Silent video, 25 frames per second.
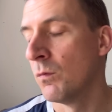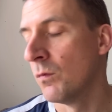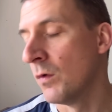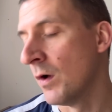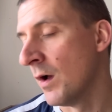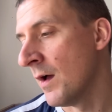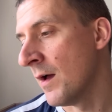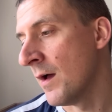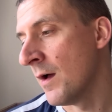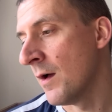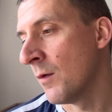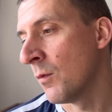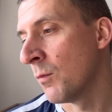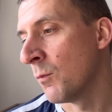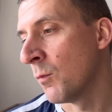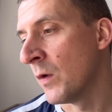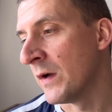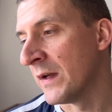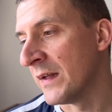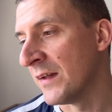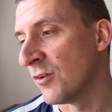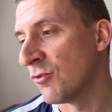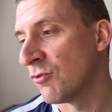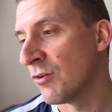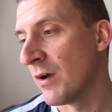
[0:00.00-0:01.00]
know,
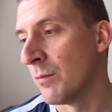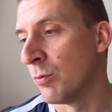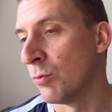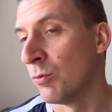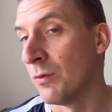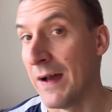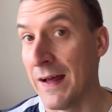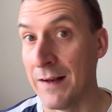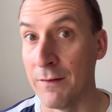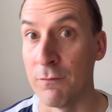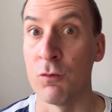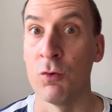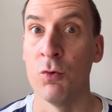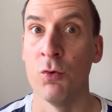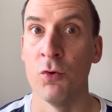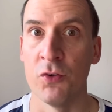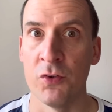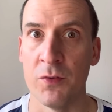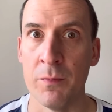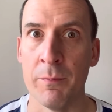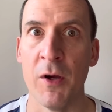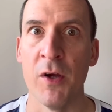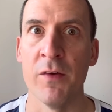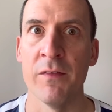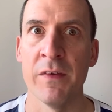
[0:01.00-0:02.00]
winning the treble, and of course
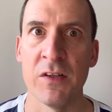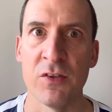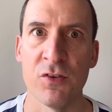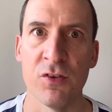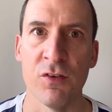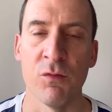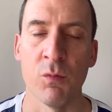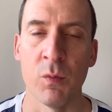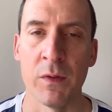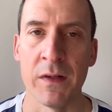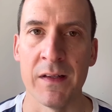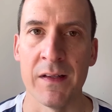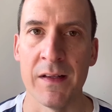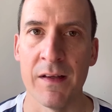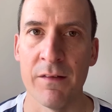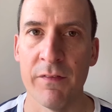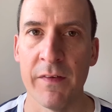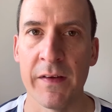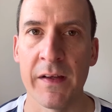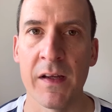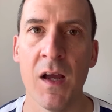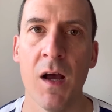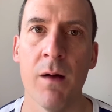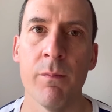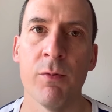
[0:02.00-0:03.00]
the motivation of winning the
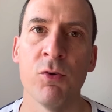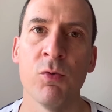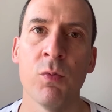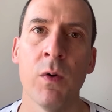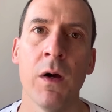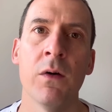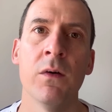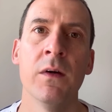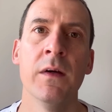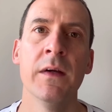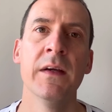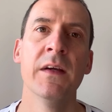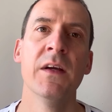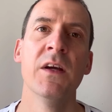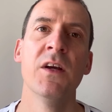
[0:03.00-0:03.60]
FA Cup as well.